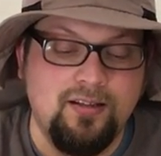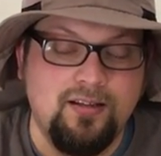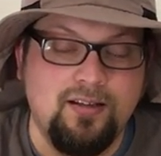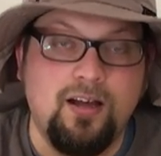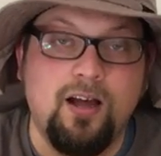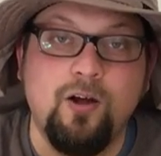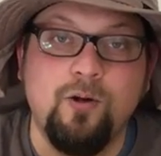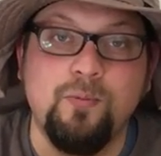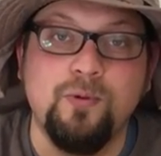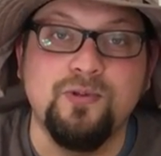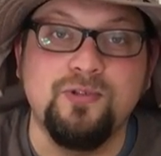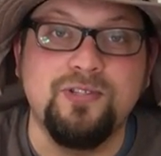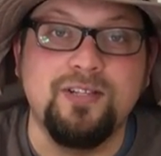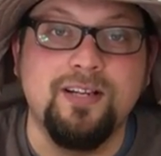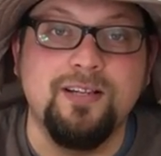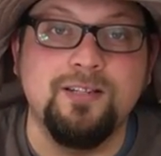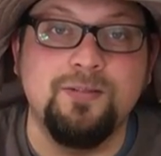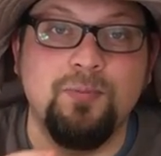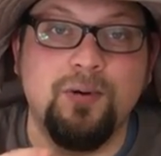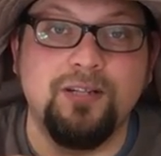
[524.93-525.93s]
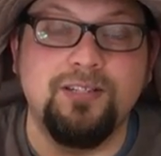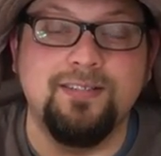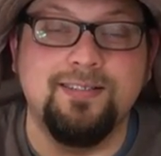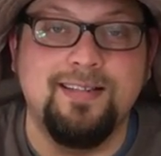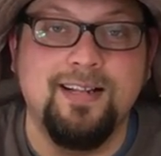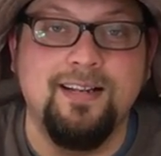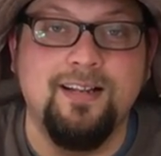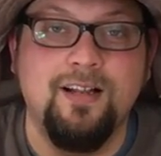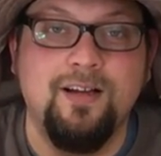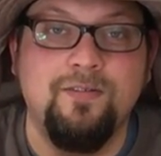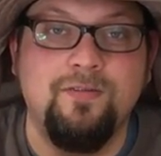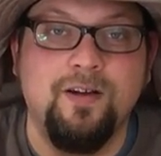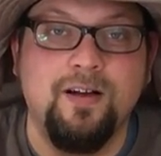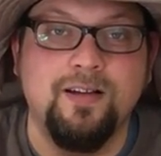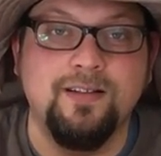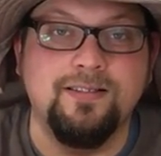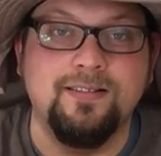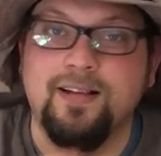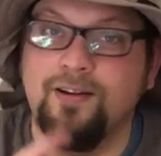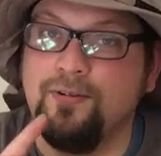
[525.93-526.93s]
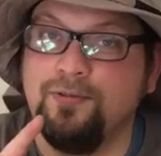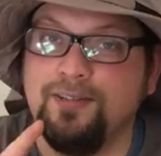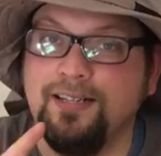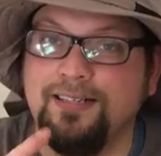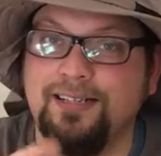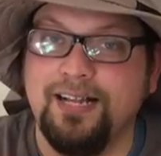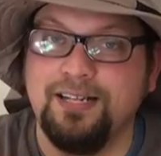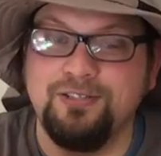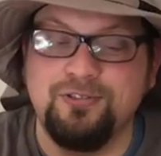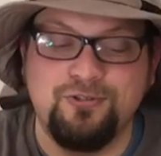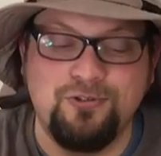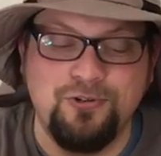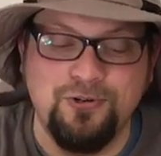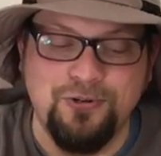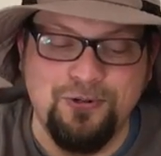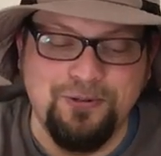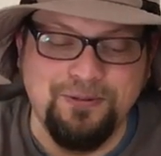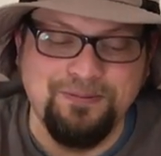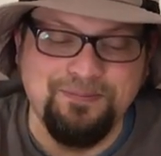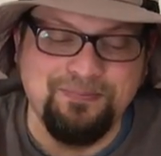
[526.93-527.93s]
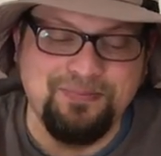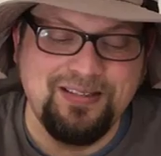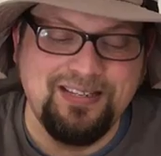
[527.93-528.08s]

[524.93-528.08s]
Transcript: I almost said as much as they love us. I don't think that's true.